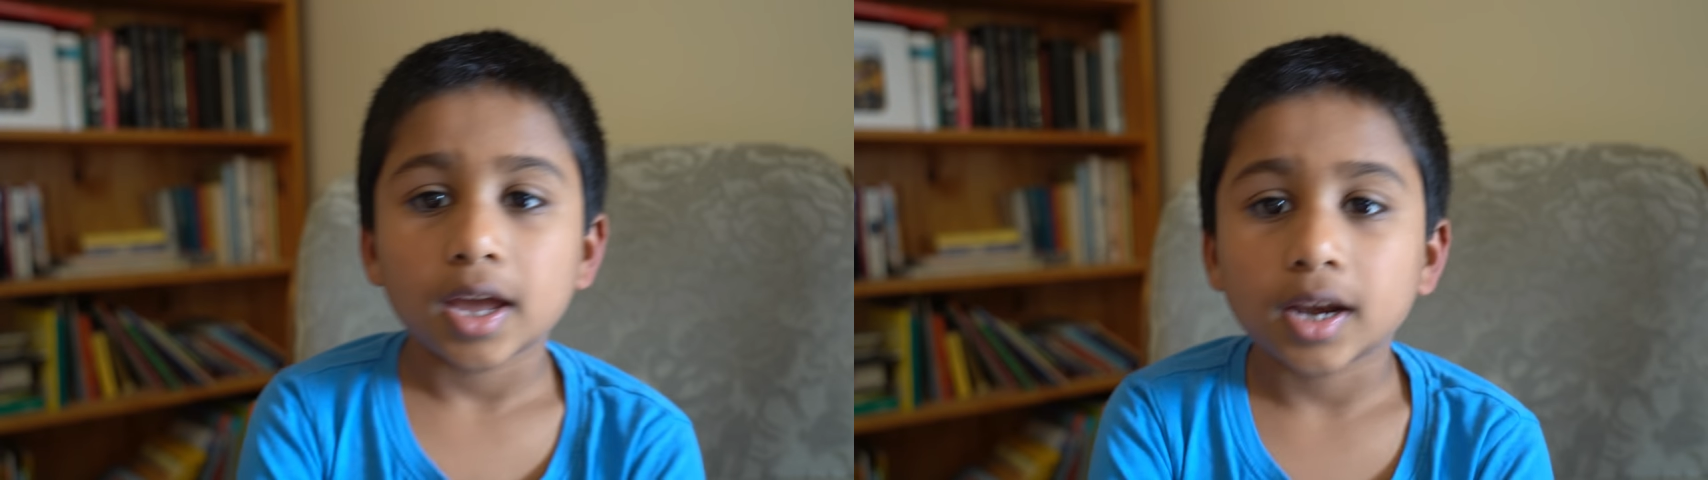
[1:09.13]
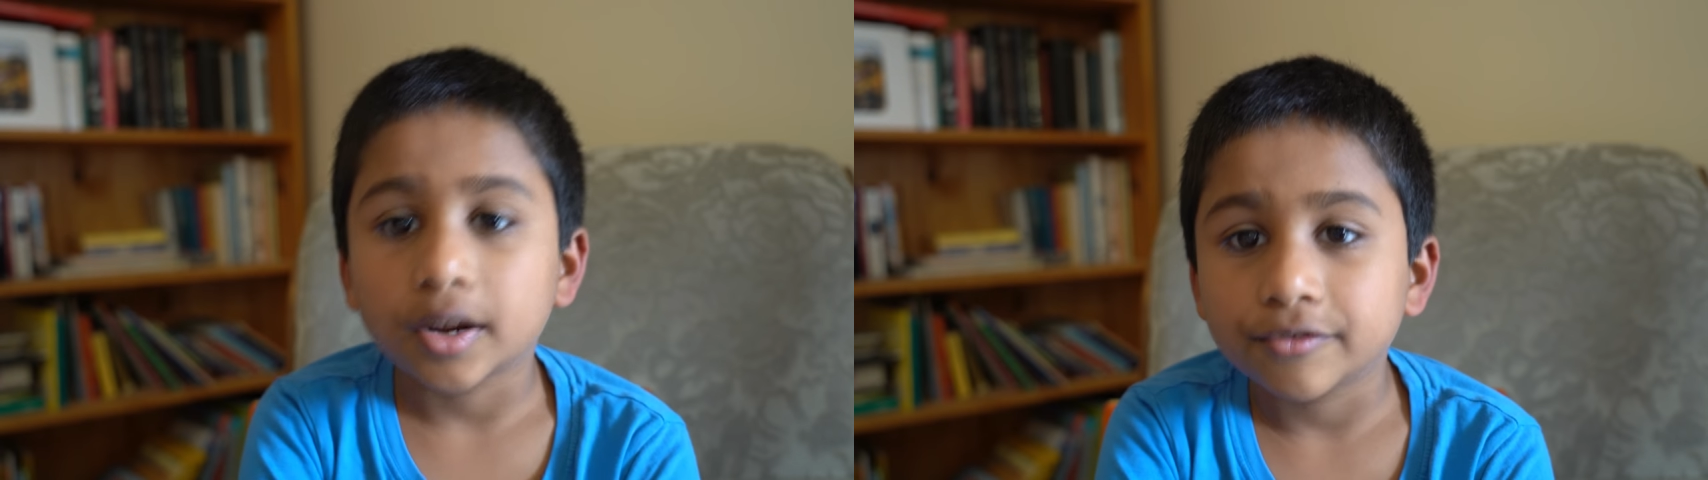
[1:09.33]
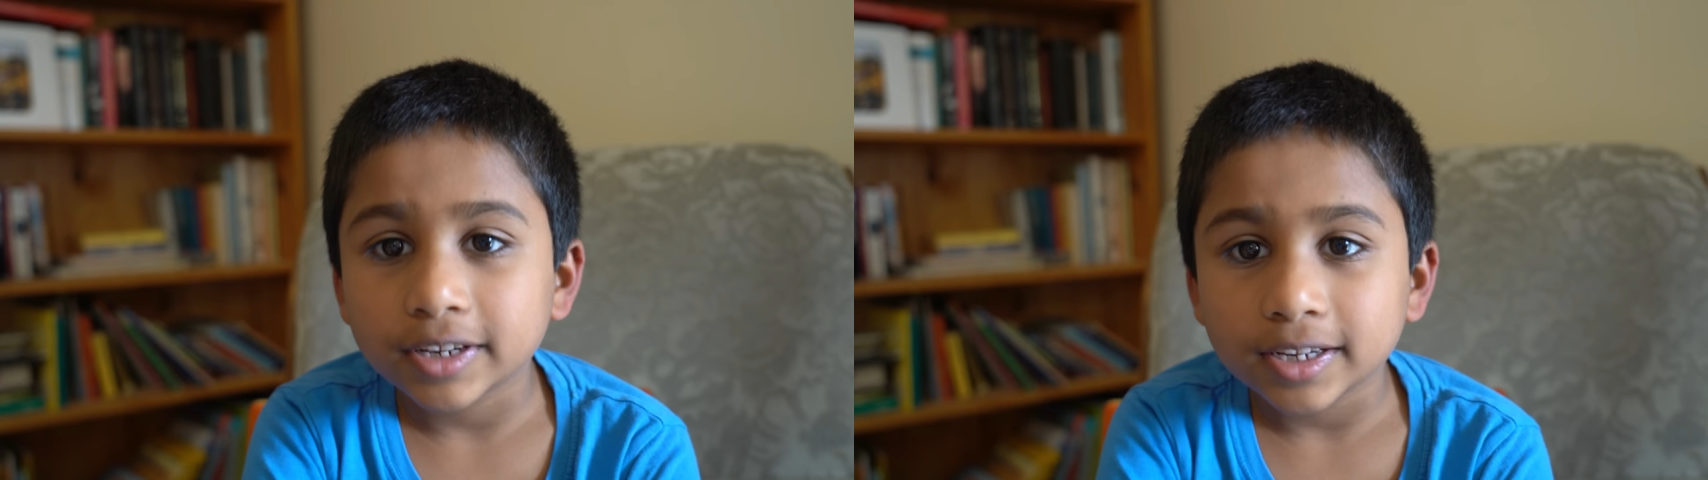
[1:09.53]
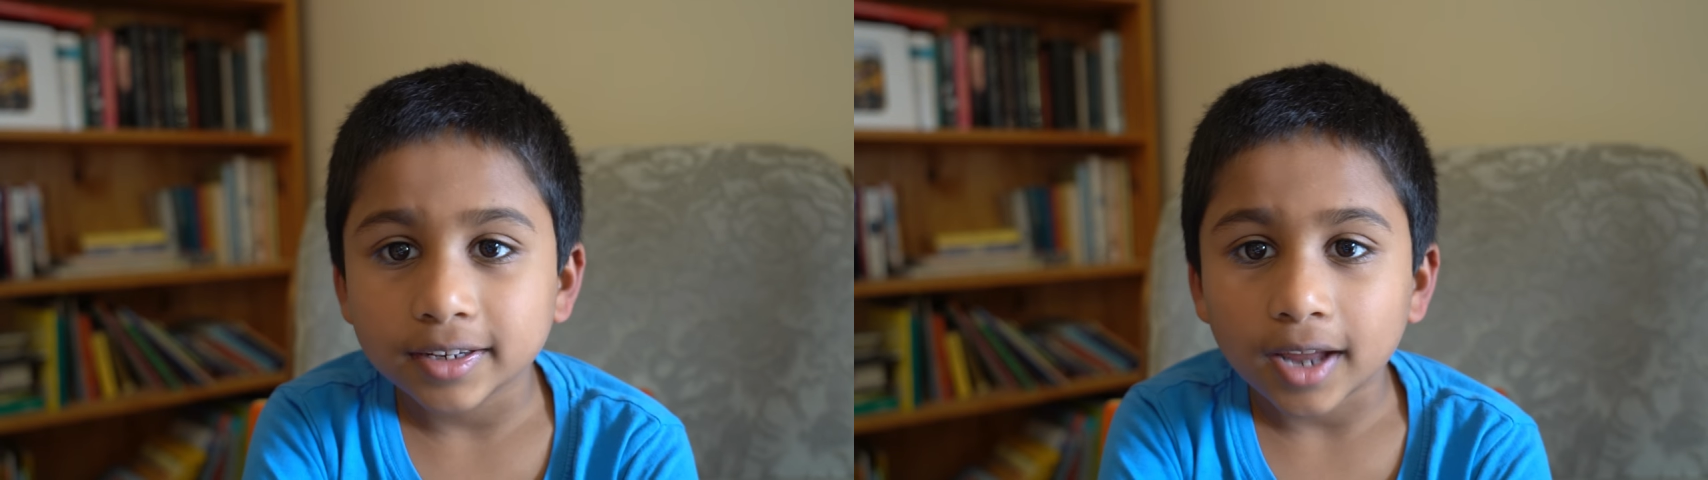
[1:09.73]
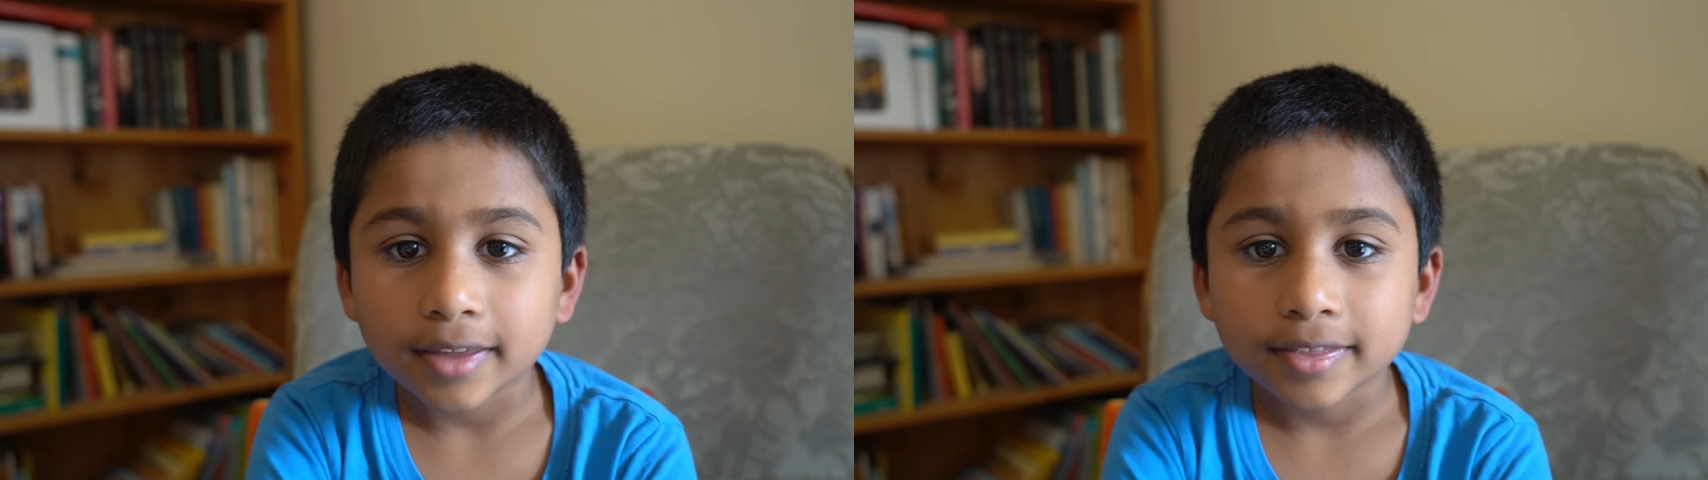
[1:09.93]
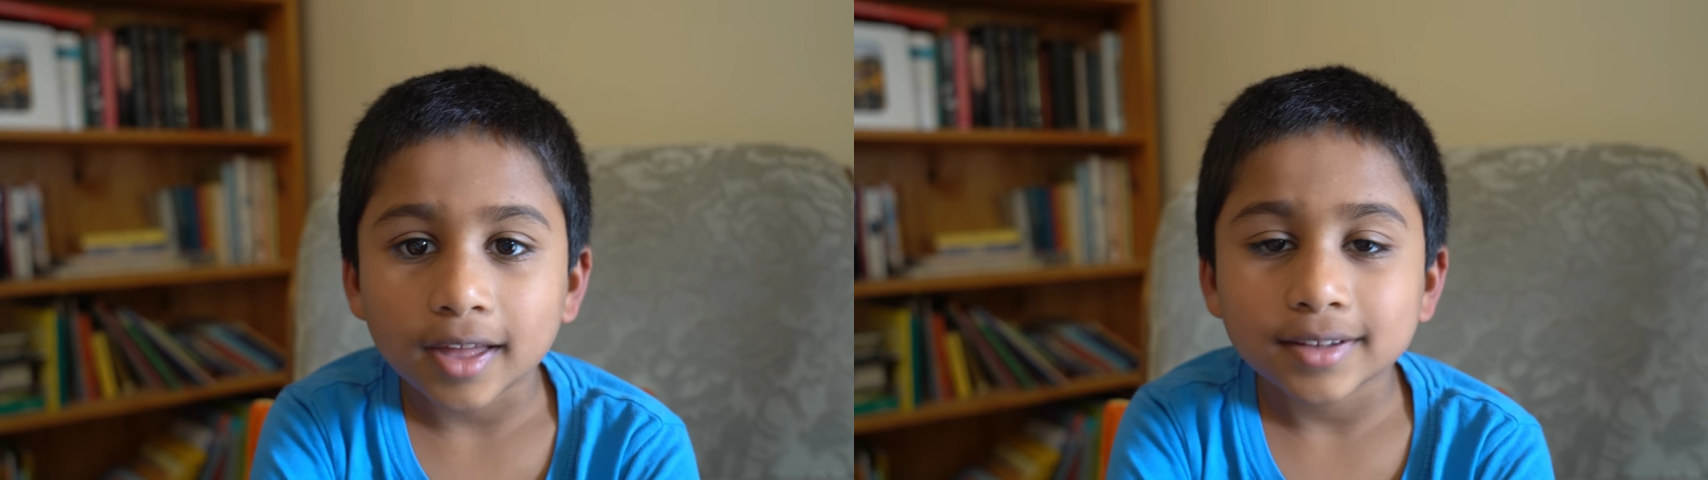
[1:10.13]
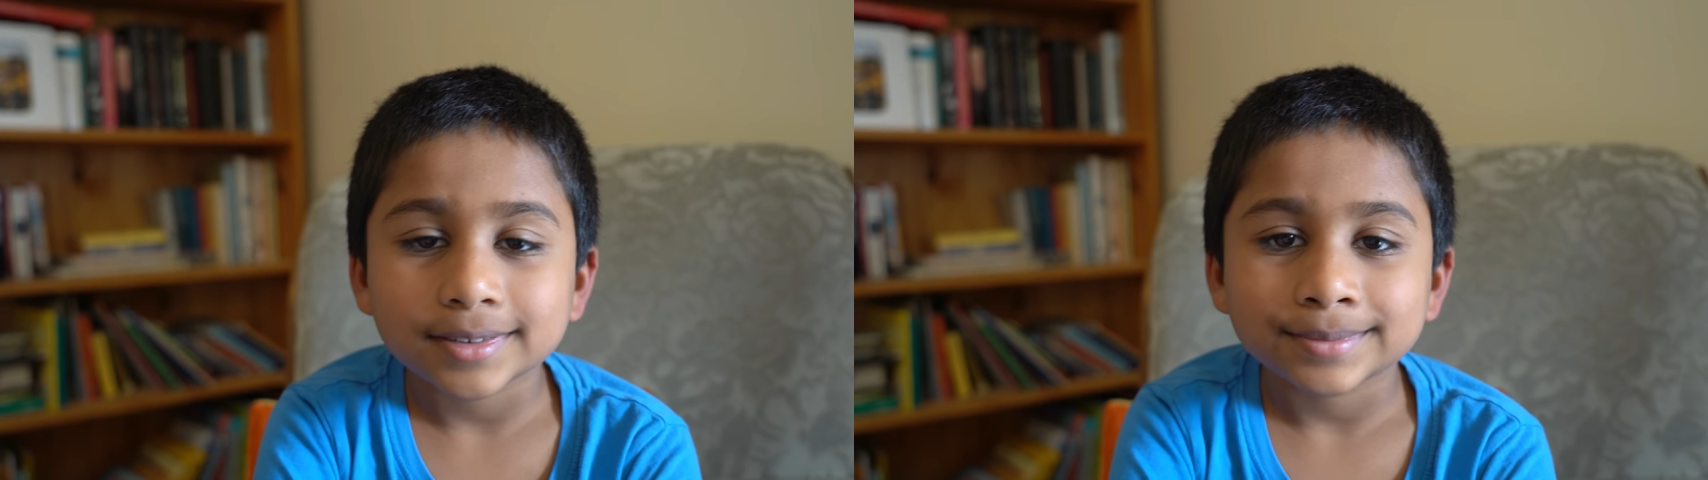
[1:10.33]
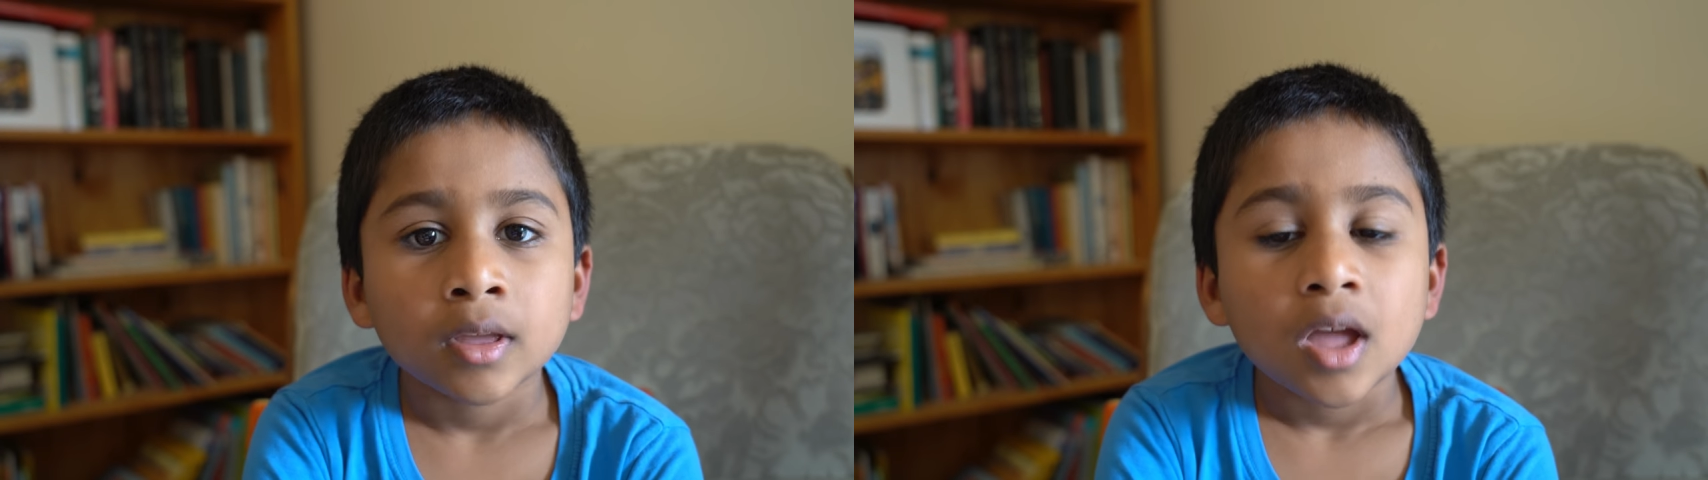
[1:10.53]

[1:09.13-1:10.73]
And I really like that.